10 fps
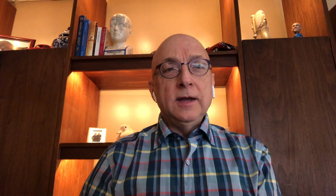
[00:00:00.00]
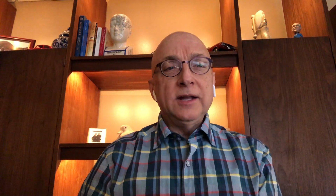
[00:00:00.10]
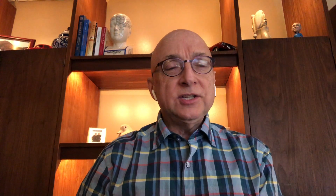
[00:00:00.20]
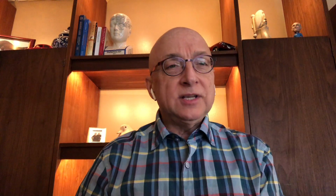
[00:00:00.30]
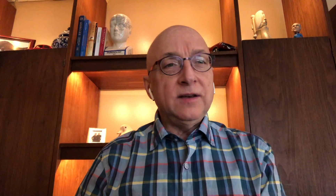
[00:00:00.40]

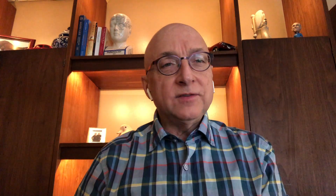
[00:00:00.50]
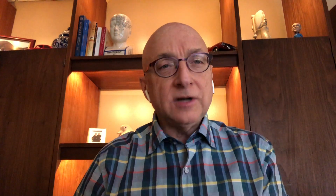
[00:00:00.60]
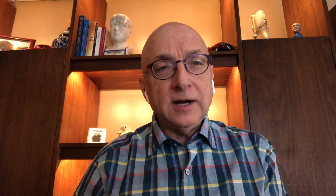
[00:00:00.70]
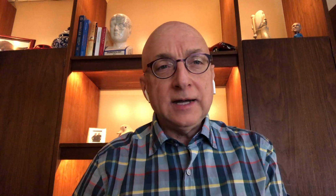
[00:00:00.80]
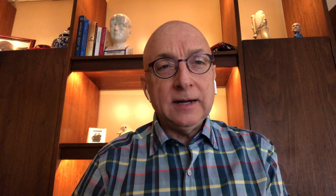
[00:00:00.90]
Instead of
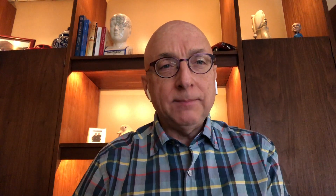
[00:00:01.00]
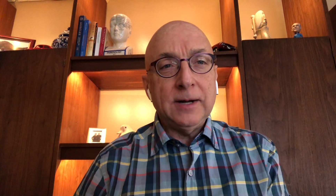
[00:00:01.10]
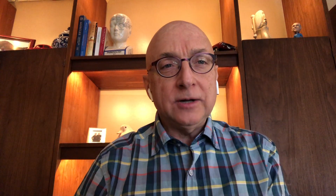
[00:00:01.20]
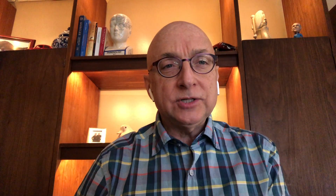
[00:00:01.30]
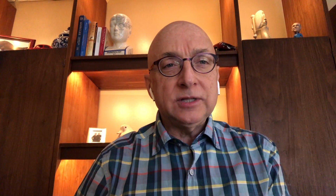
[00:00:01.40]
talking
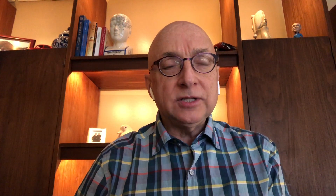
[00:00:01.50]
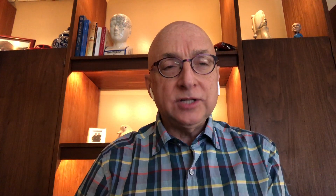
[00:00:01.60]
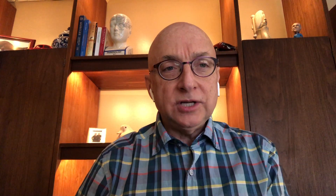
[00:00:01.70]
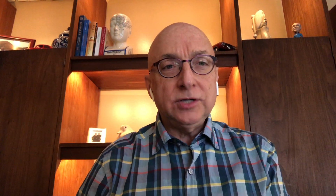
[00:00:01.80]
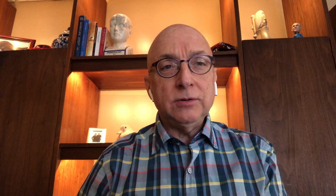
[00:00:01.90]
about the
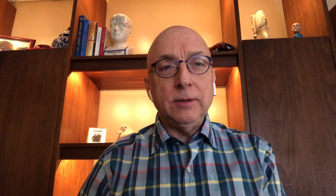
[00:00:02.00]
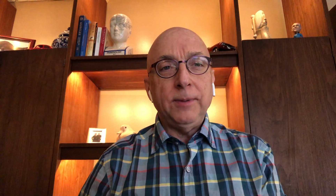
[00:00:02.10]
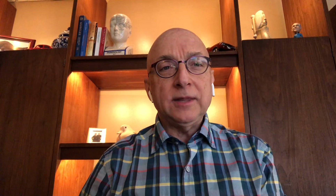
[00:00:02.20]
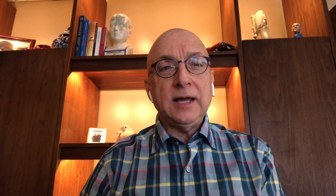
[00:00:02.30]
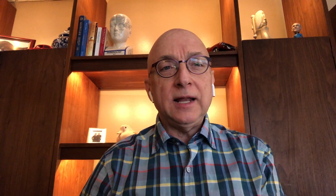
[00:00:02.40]
tissue and the
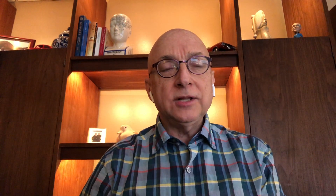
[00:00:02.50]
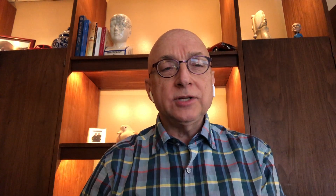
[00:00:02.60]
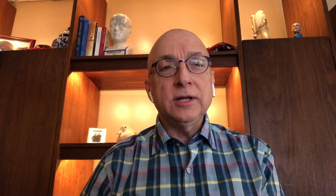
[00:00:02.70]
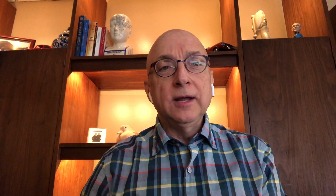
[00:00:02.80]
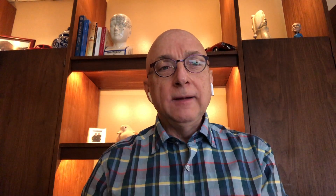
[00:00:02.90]

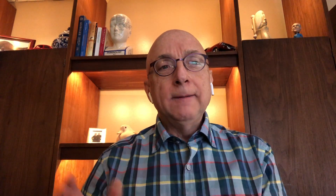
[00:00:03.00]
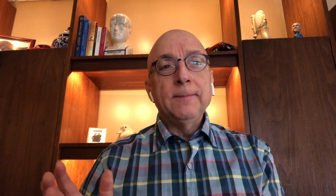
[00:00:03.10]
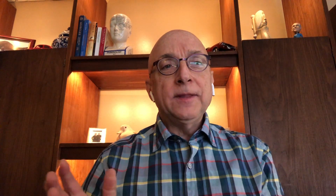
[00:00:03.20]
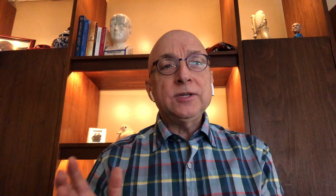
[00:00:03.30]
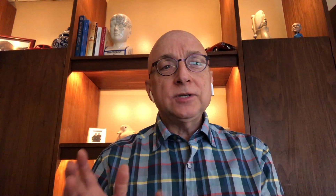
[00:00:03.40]
pathology,
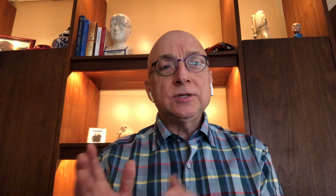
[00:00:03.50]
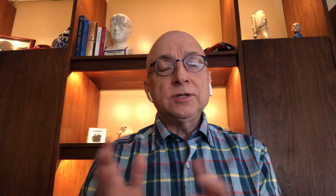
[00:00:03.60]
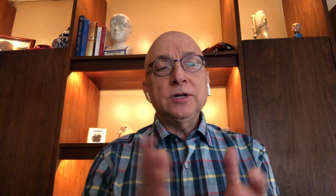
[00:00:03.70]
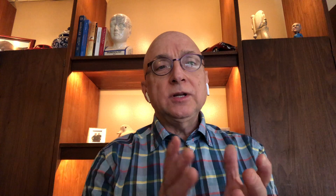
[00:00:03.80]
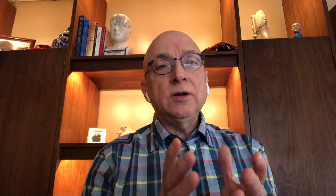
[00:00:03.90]
let's
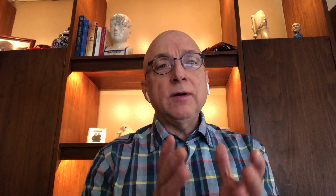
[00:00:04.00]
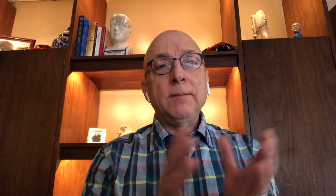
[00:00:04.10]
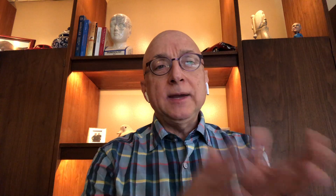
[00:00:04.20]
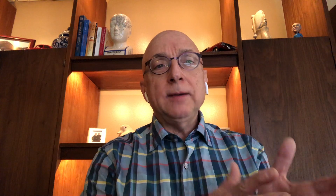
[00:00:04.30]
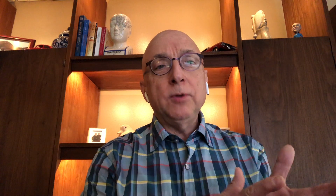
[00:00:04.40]
turn it
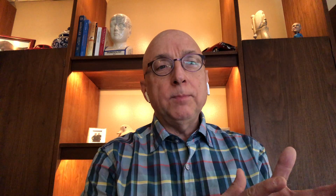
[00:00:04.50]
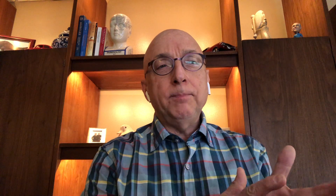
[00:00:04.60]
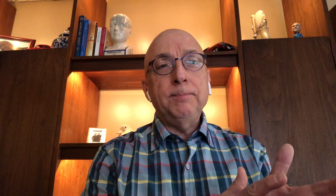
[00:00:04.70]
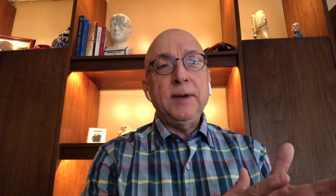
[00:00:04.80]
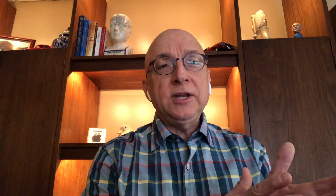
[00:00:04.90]
around, make it more
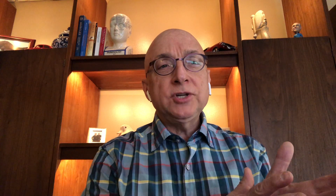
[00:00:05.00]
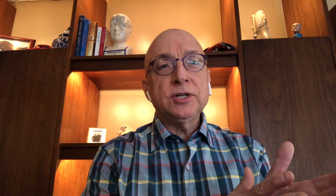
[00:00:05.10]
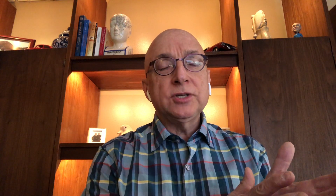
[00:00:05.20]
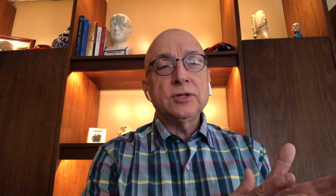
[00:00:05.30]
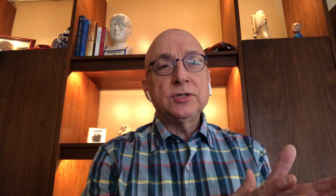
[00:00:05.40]

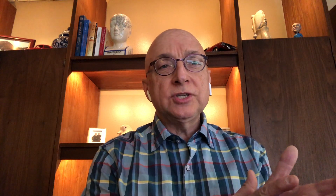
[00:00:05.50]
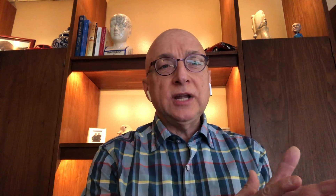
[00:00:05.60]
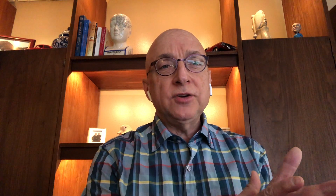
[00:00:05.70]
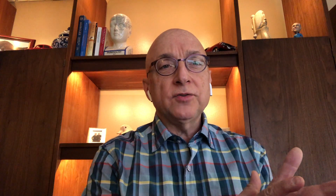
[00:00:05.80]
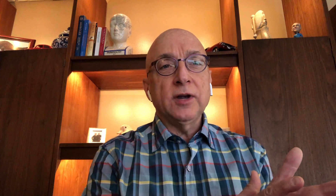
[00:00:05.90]

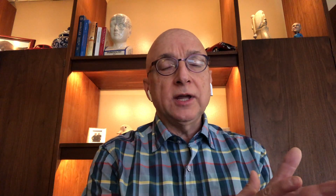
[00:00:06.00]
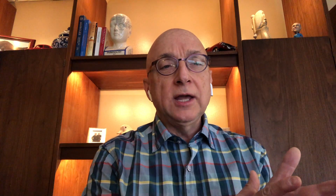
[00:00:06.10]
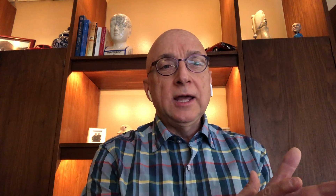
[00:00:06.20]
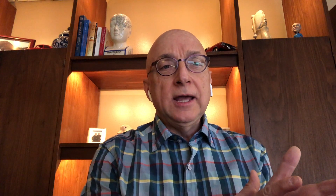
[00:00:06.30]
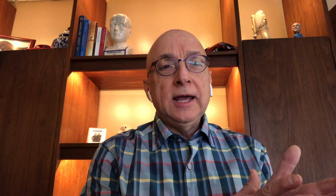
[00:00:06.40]
patient-centric,
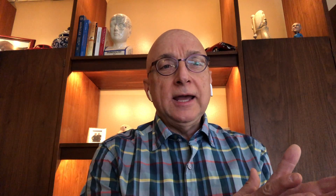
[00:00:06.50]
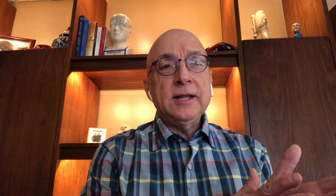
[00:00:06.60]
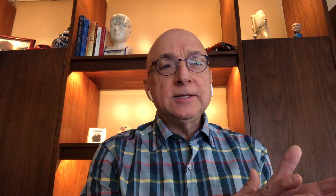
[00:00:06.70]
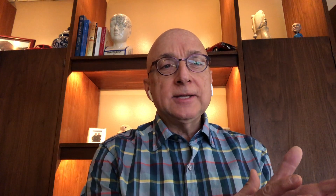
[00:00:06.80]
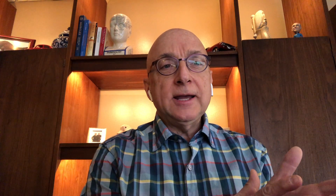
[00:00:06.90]

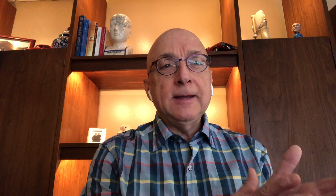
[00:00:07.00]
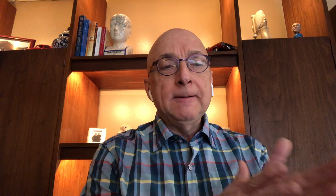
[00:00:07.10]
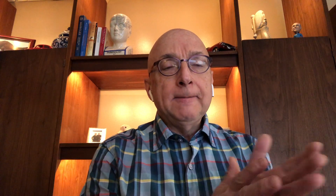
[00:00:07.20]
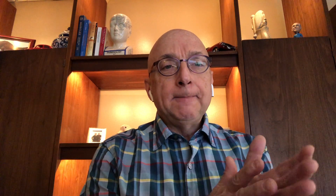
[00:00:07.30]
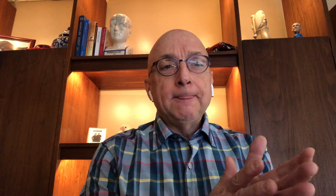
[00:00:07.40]
and say,